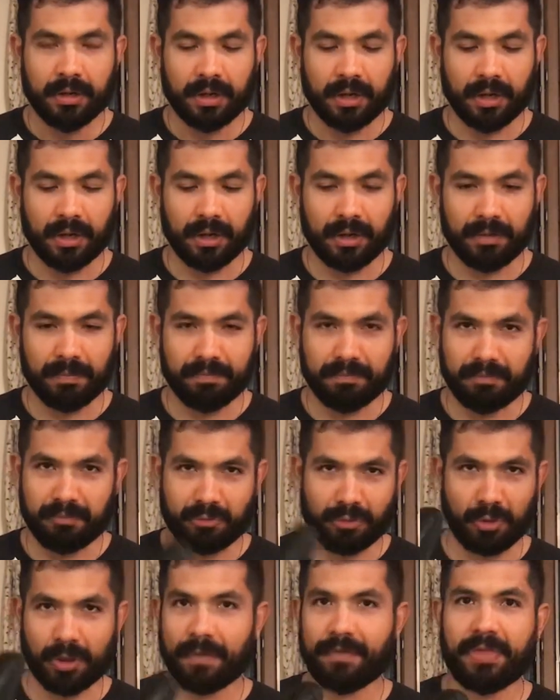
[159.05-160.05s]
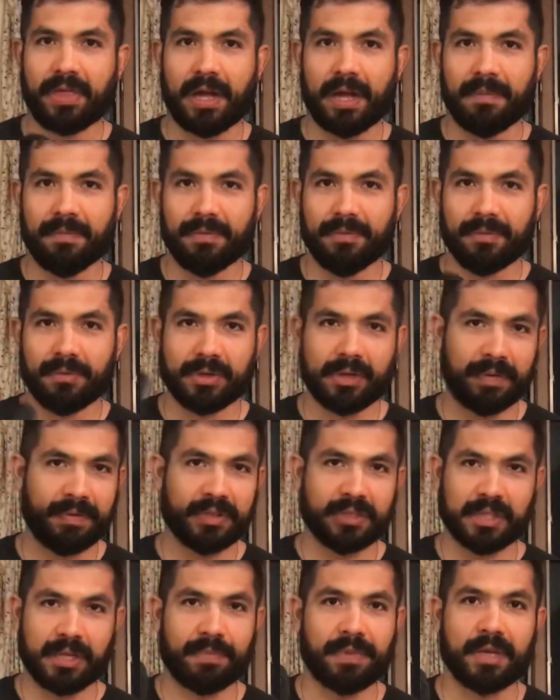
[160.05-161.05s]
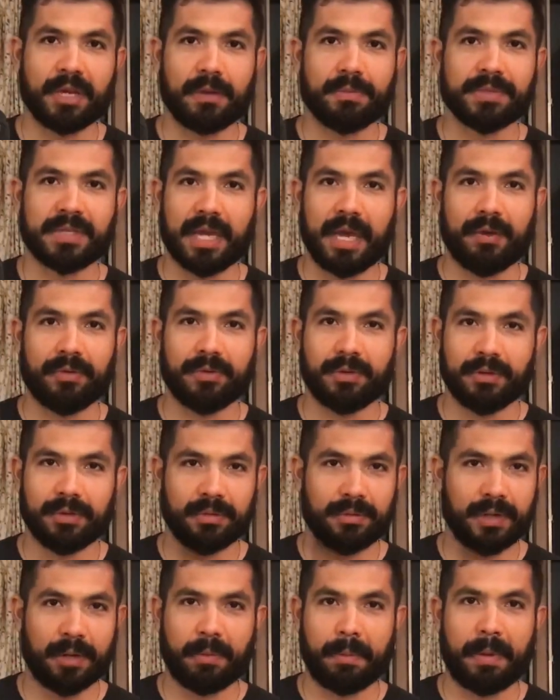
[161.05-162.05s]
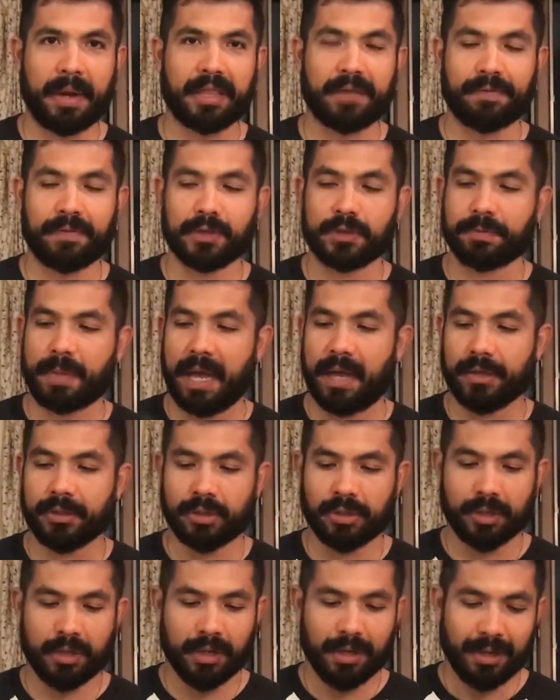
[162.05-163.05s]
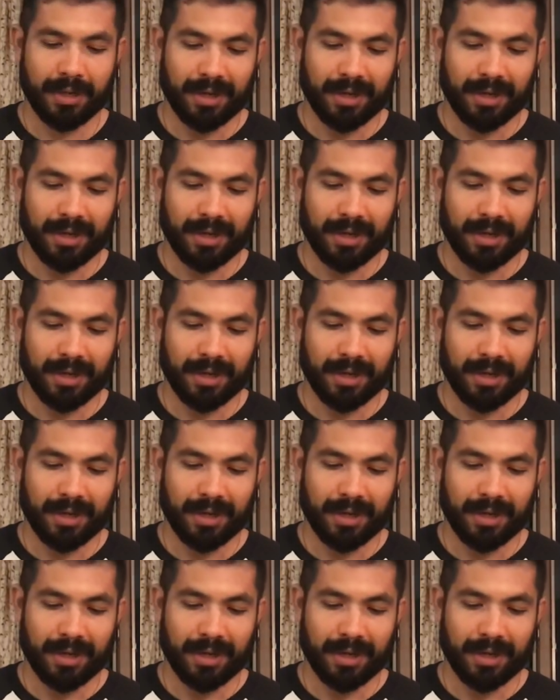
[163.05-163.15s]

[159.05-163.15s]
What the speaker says: Rule of thumb: whenever something comes out, never buy the first batch.